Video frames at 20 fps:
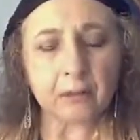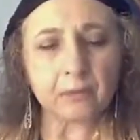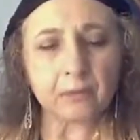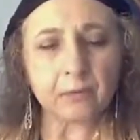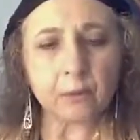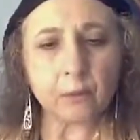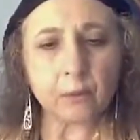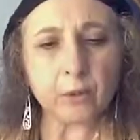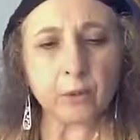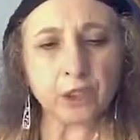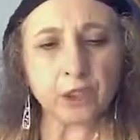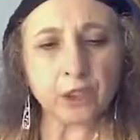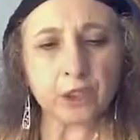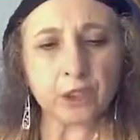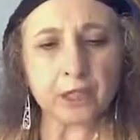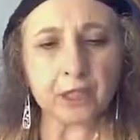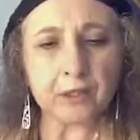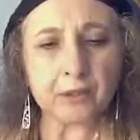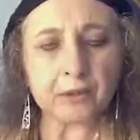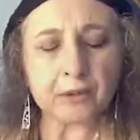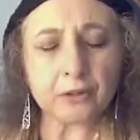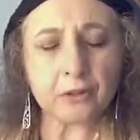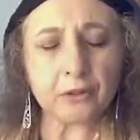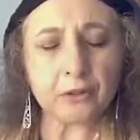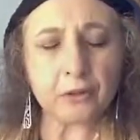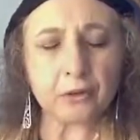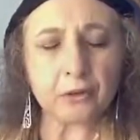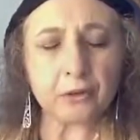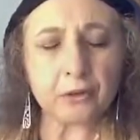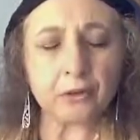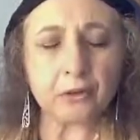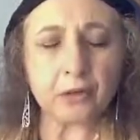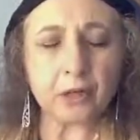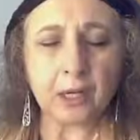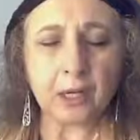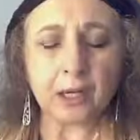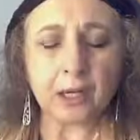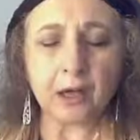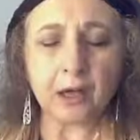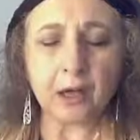which is to
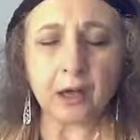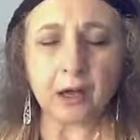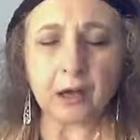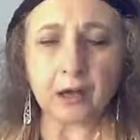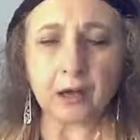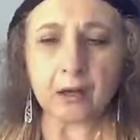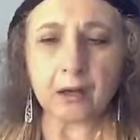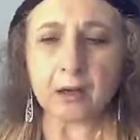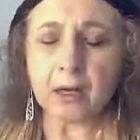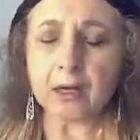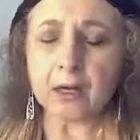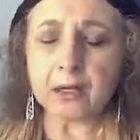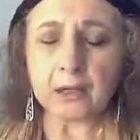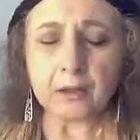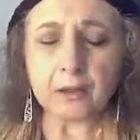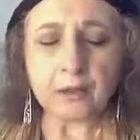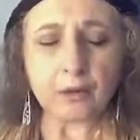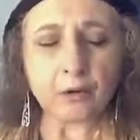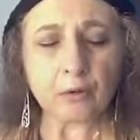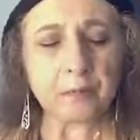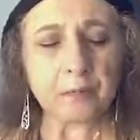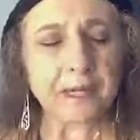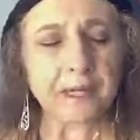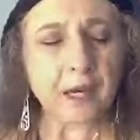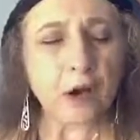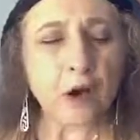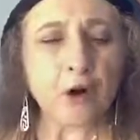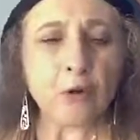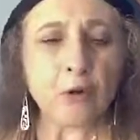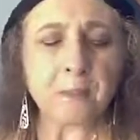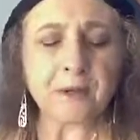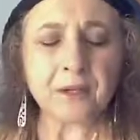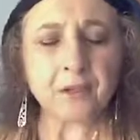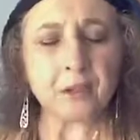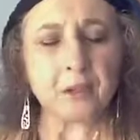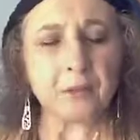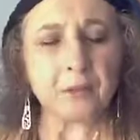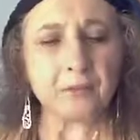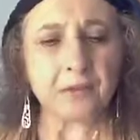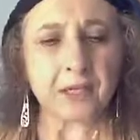be open to
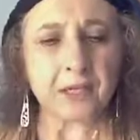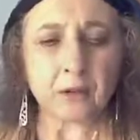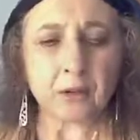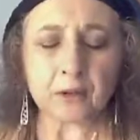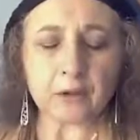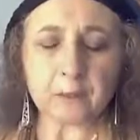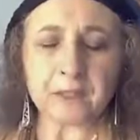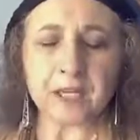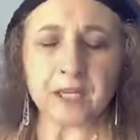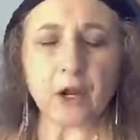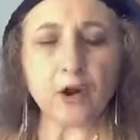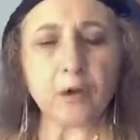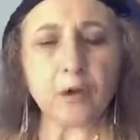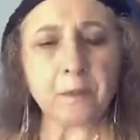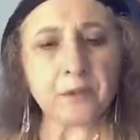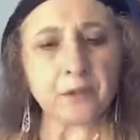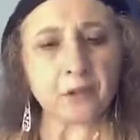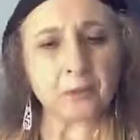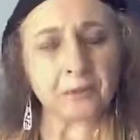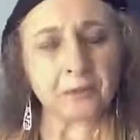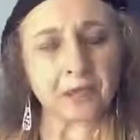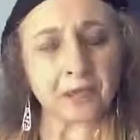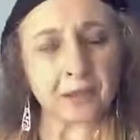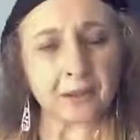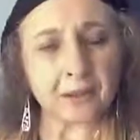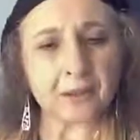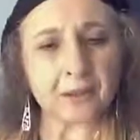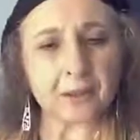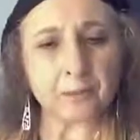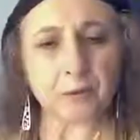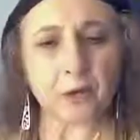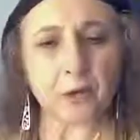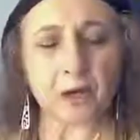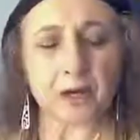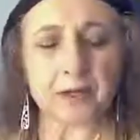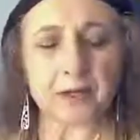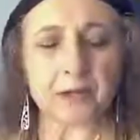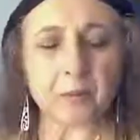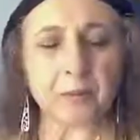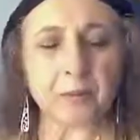the field, be open to being
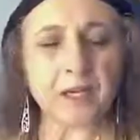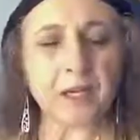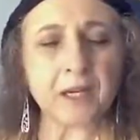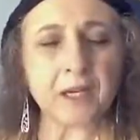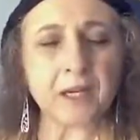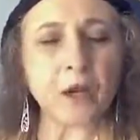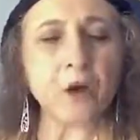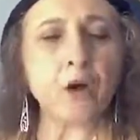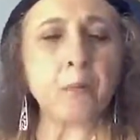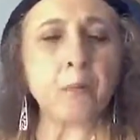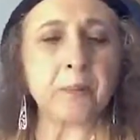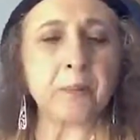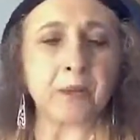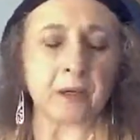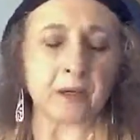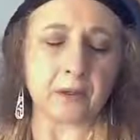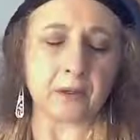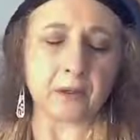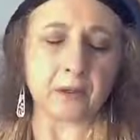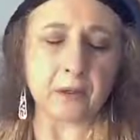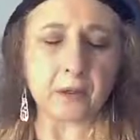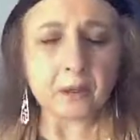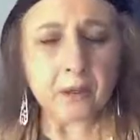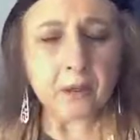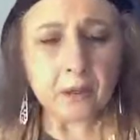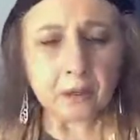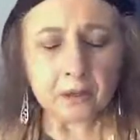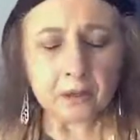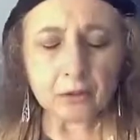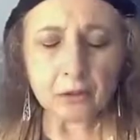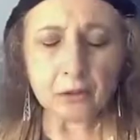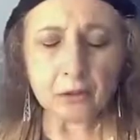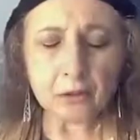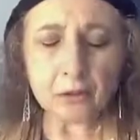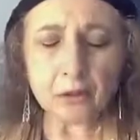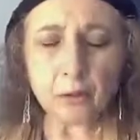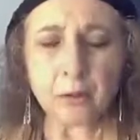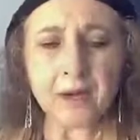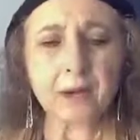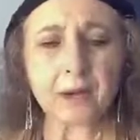surprised, be open
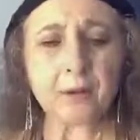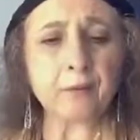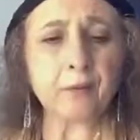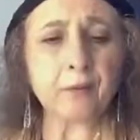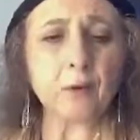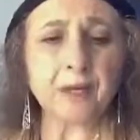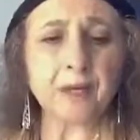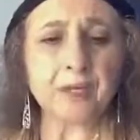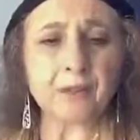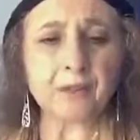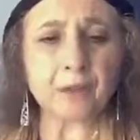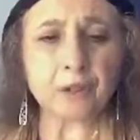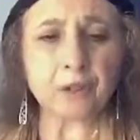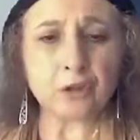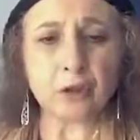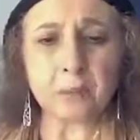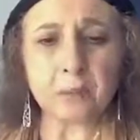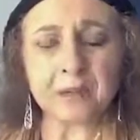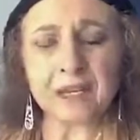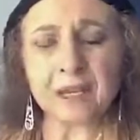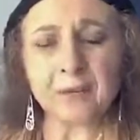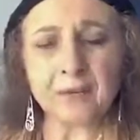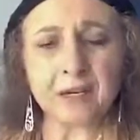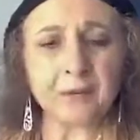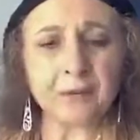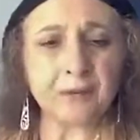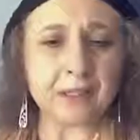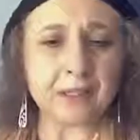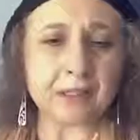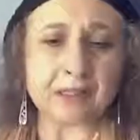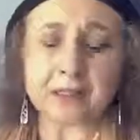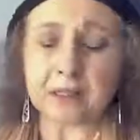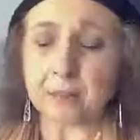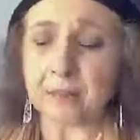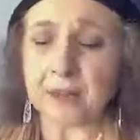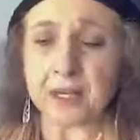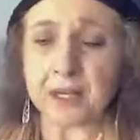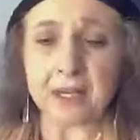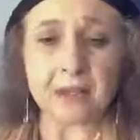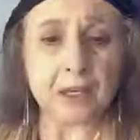to whatever wants to show up, even if it's
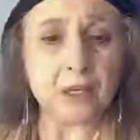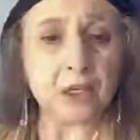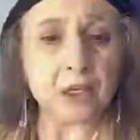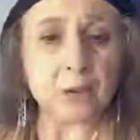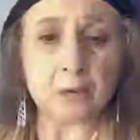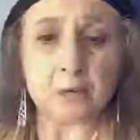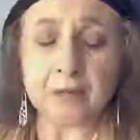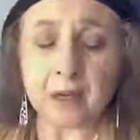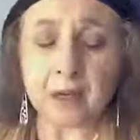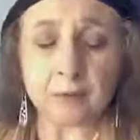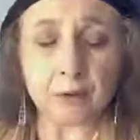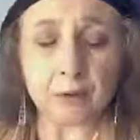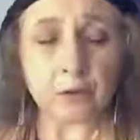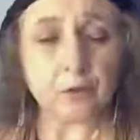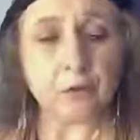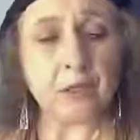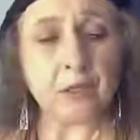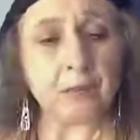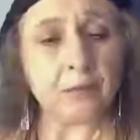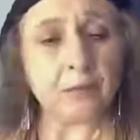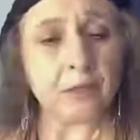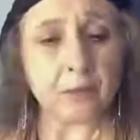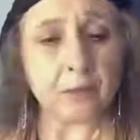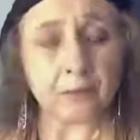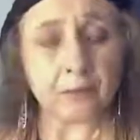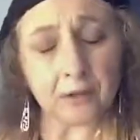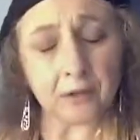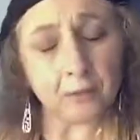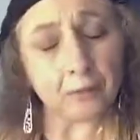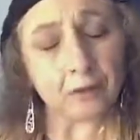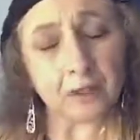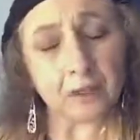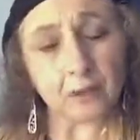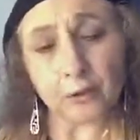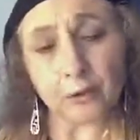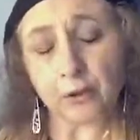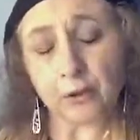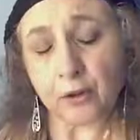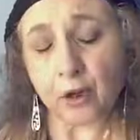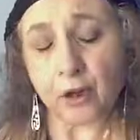something that you never dreamed of and never
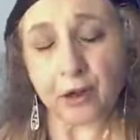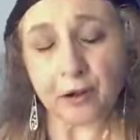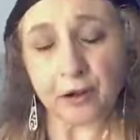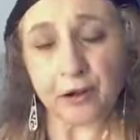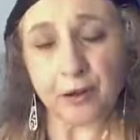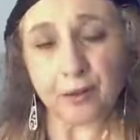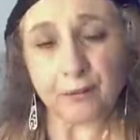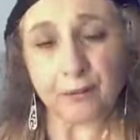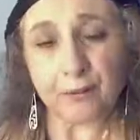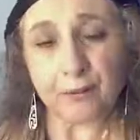thought of.